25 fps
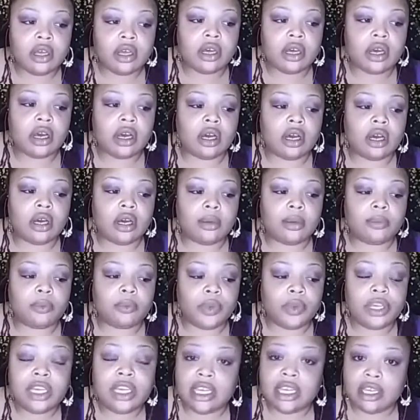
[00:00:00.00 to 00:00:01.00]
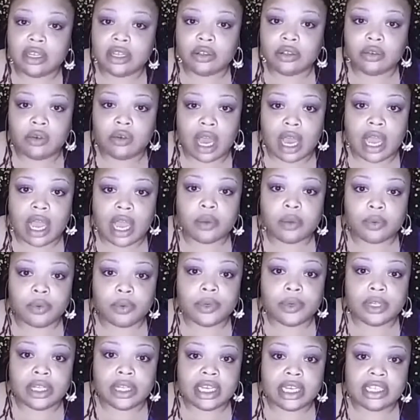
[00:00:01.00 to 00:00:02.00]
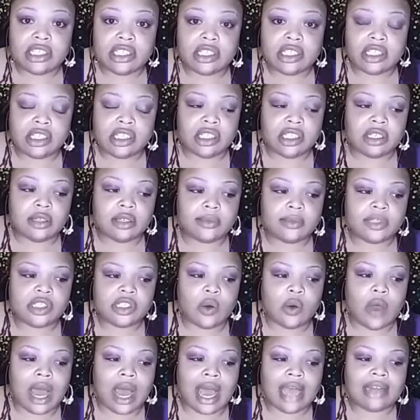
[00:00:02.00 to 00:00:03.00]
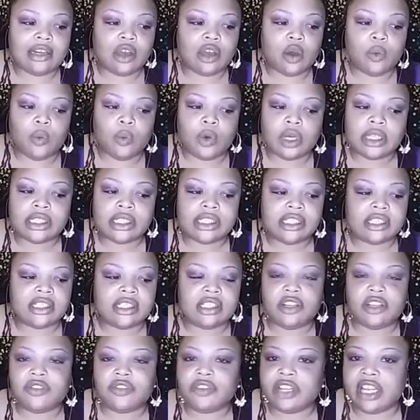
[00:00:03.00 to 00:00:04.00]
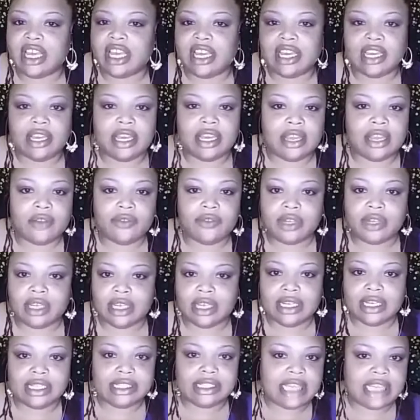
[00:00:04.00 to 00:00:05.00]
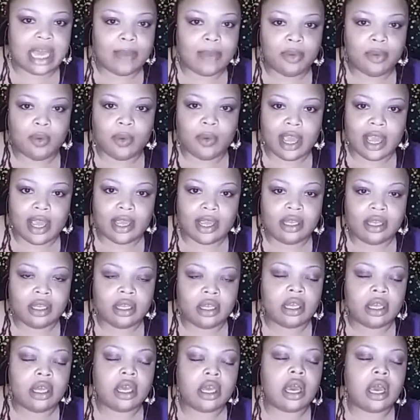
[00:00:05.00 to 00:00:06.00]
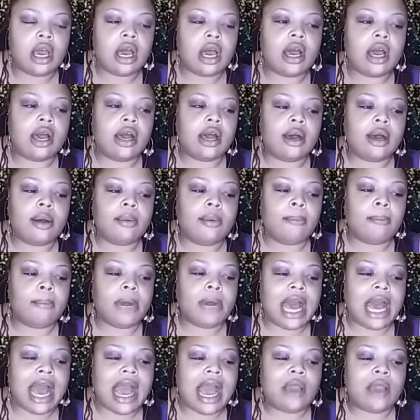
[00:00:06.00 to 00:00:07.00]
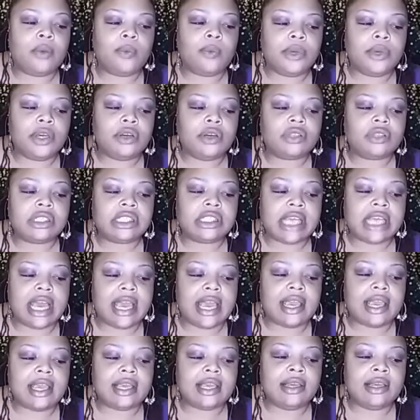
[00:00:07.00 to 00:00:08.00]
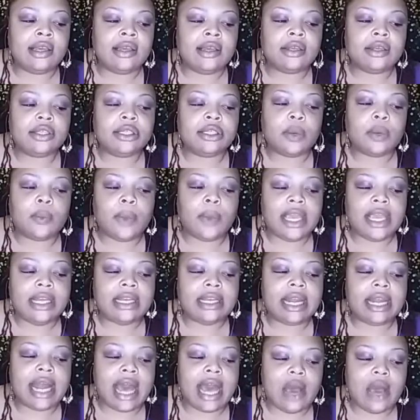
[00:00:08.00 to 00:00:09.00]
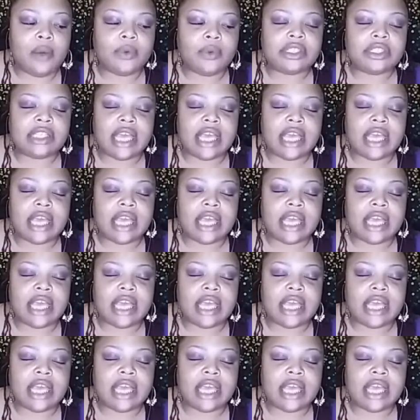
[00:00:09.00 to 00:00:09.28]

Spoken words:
rekindled our relationship. So I don't want to sever that in any type of way. But I will say the way that I was